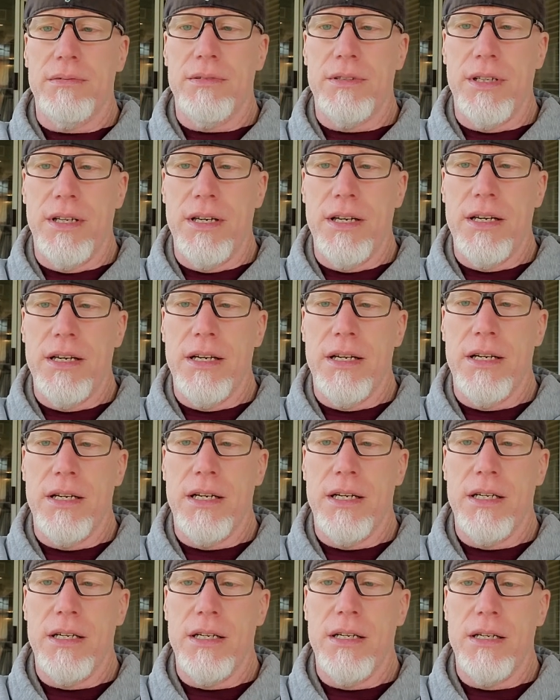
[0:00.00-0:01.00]
Today
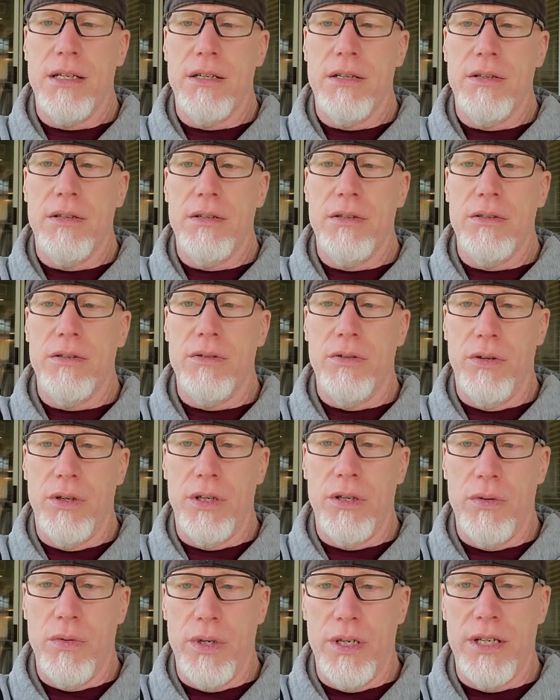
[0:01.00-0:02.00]
you're
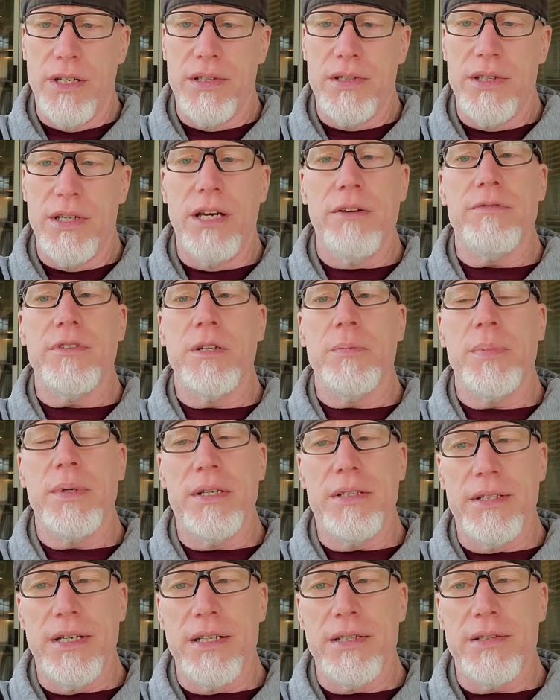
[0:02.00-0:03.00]
going to witness an
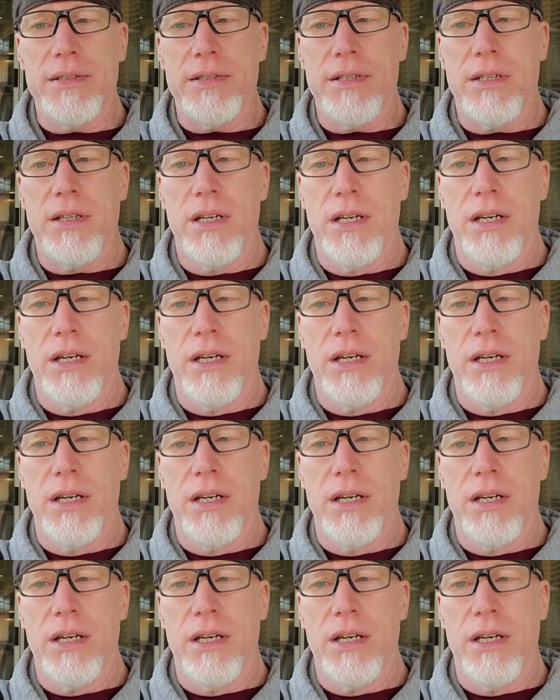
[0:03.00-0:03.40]
FTP test.